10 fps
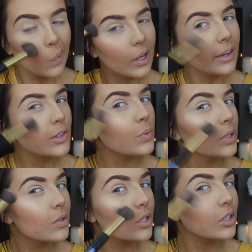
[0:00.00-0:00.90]
Not just when
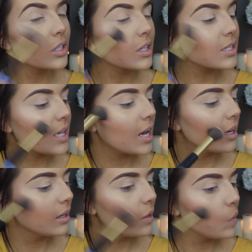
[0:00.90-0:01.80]
you turn to the
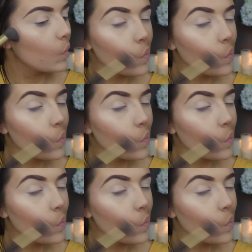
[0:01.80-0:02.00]
side.